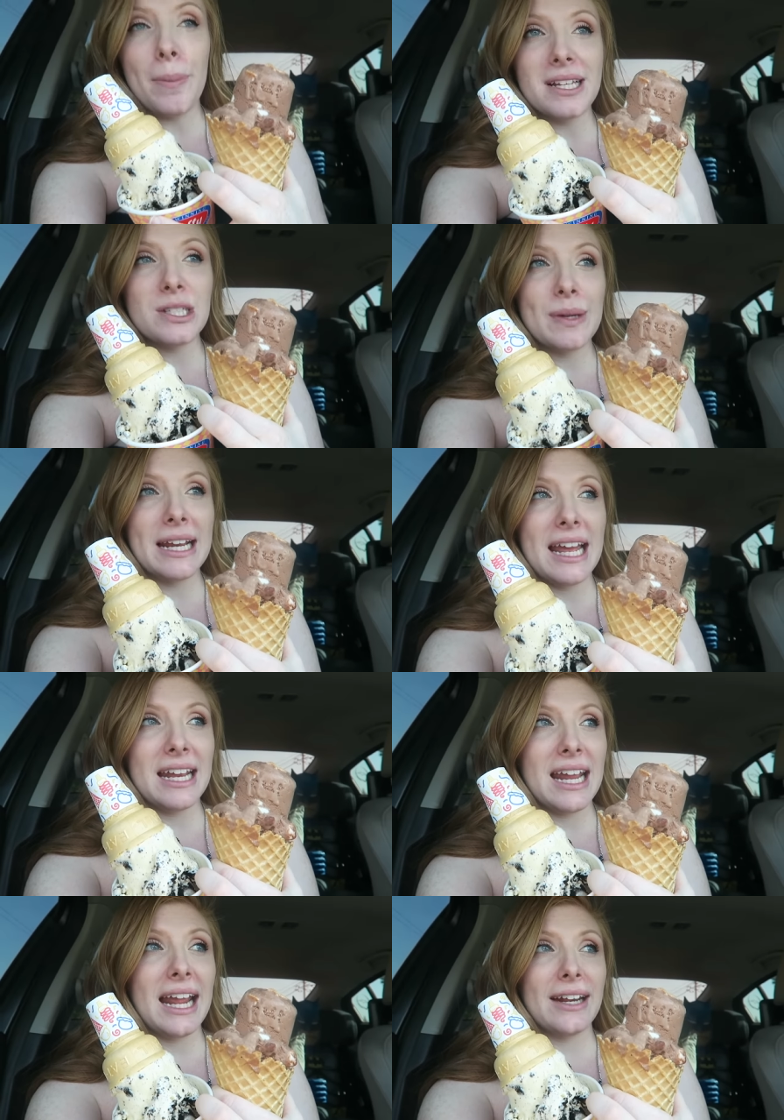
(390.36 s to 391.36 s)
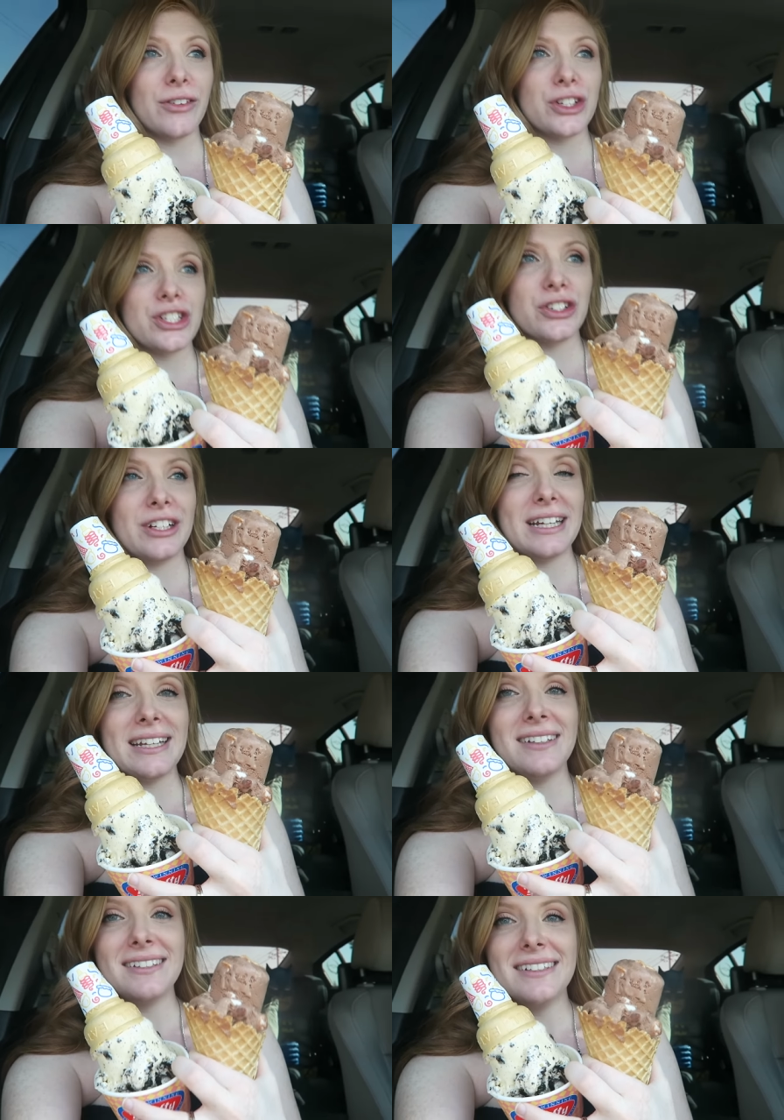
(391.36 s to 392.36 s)
The best way to end an
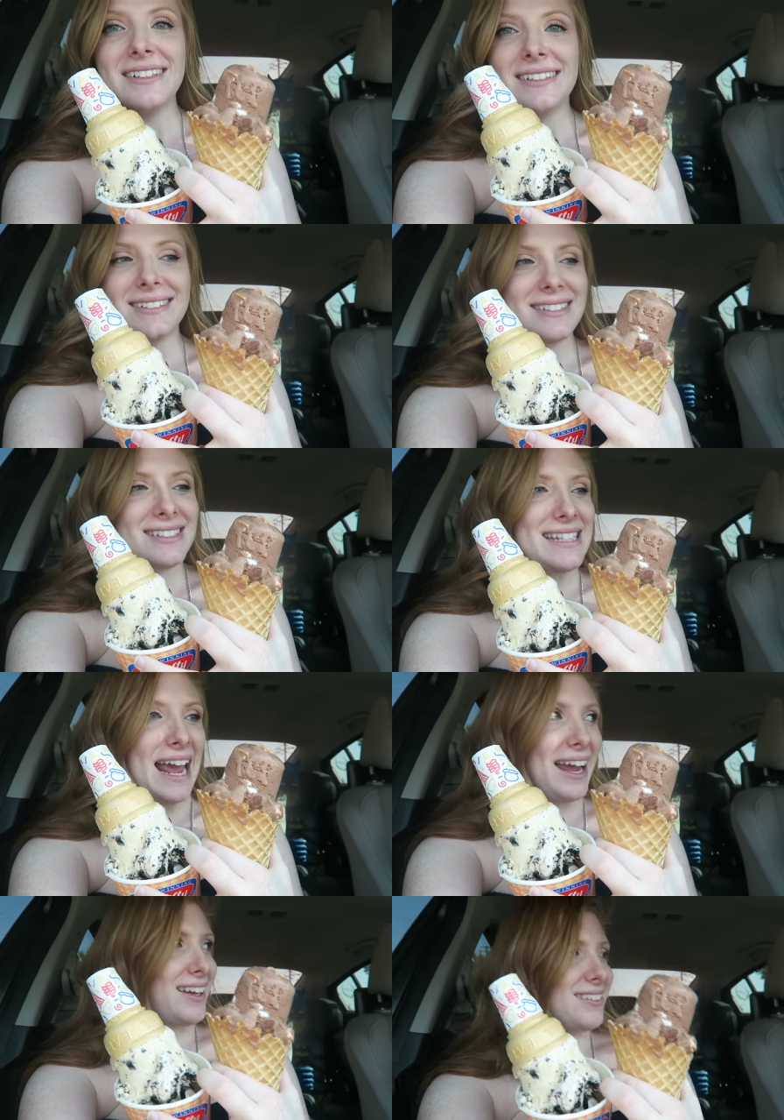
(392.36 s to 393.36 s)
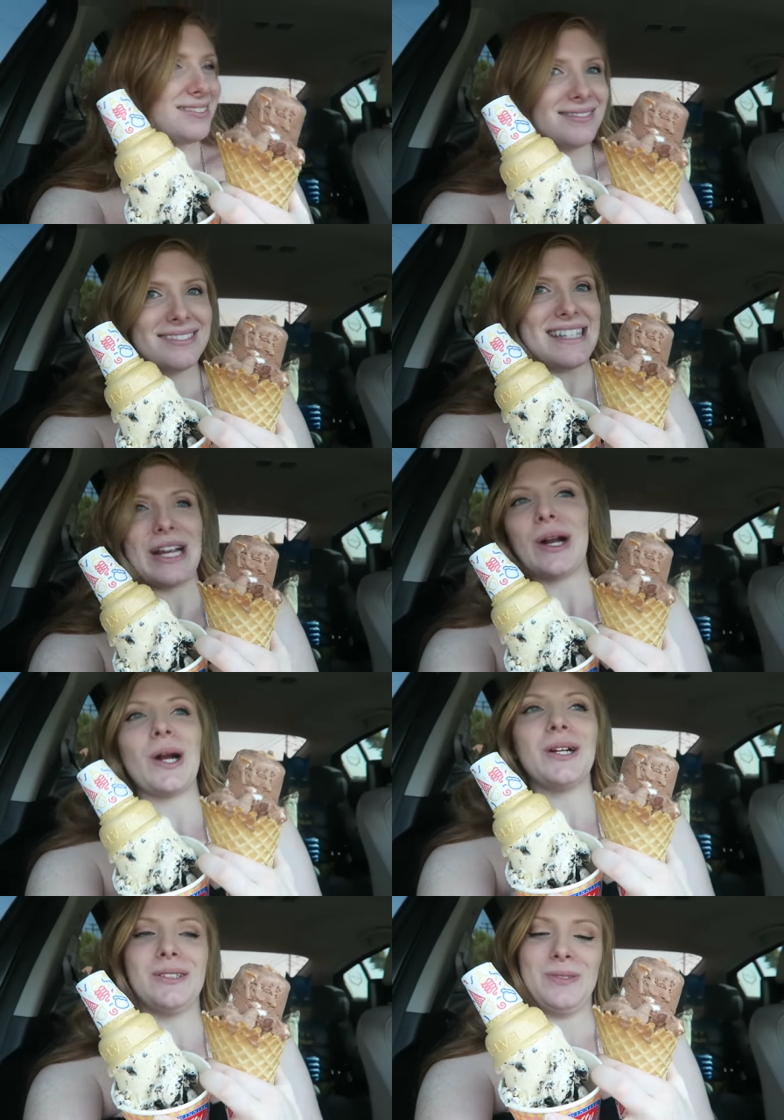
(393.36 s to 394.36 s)
anniversary day
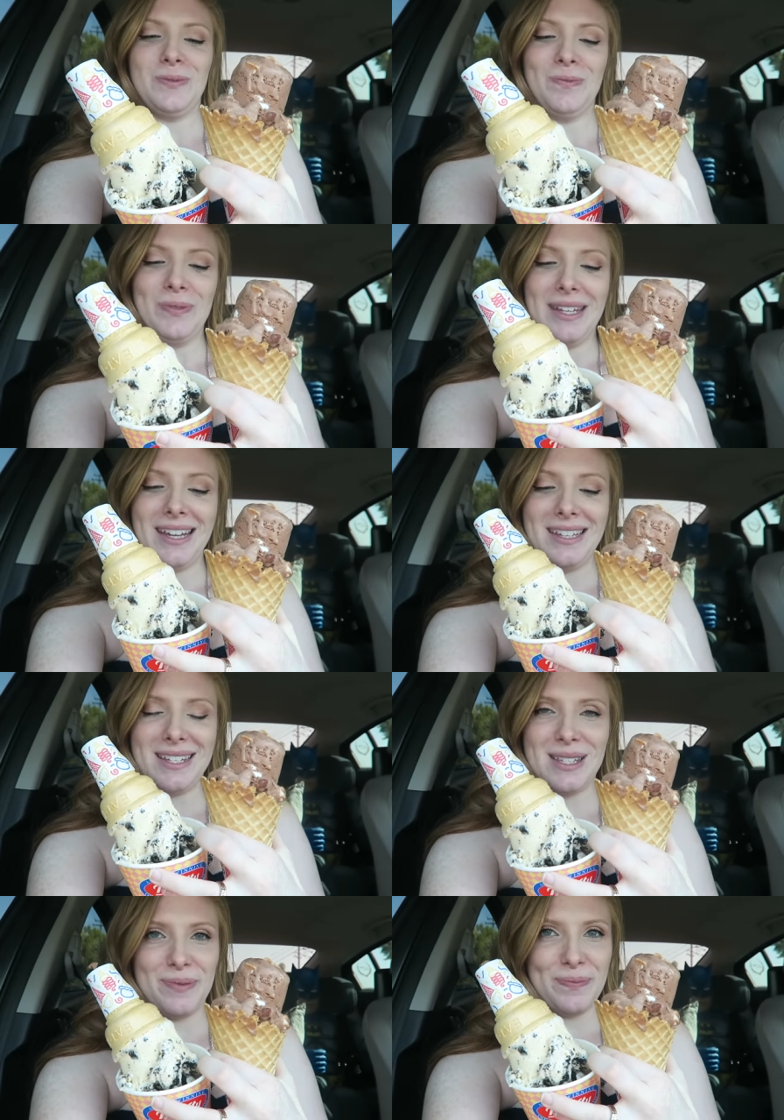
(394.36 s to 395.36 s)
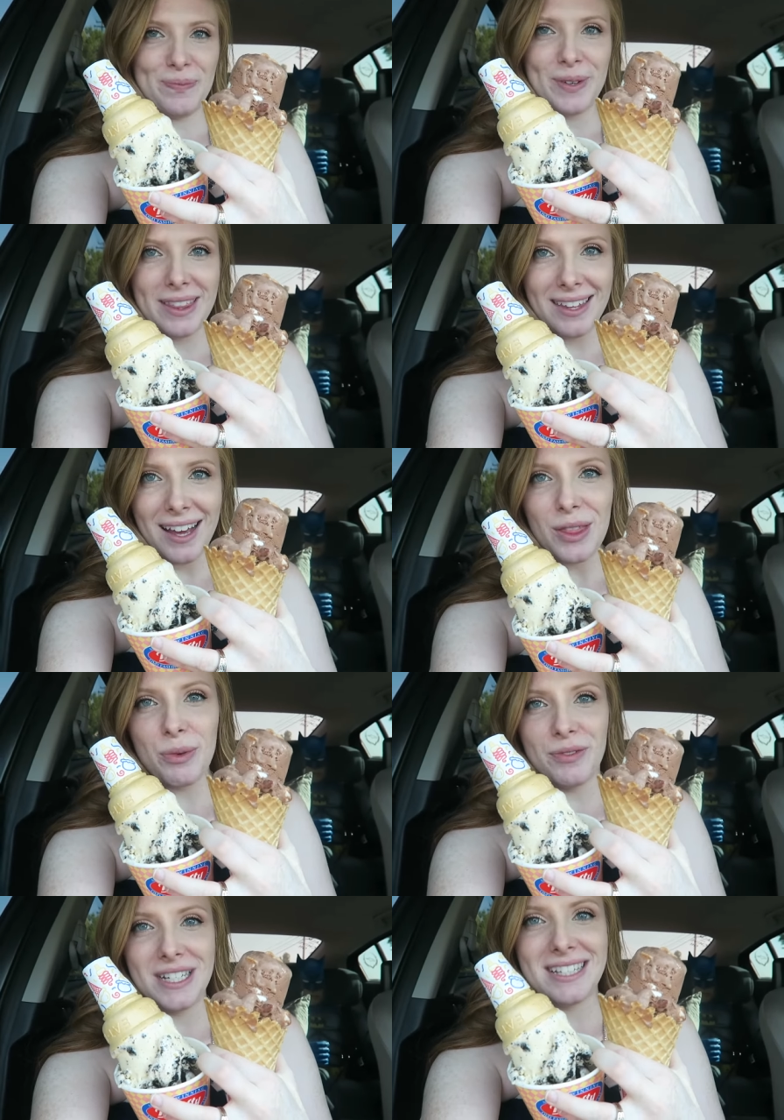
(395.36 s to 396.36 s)
dinner is with
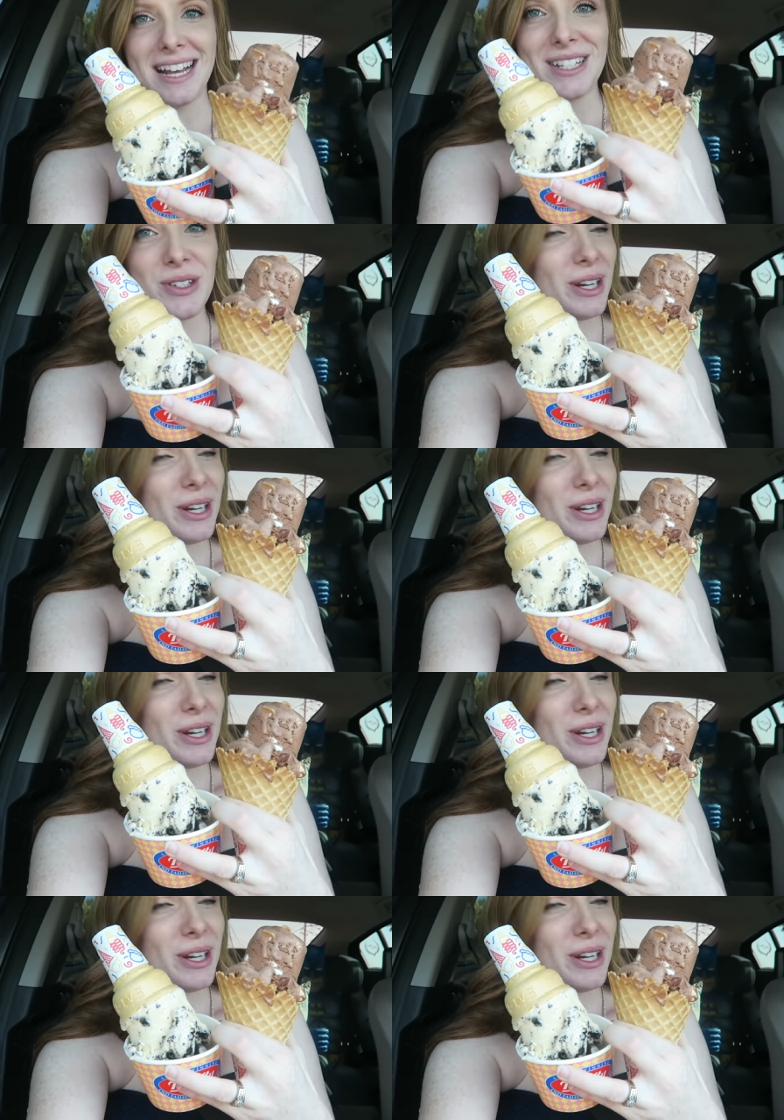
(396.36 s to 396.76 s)
Thrifty's ice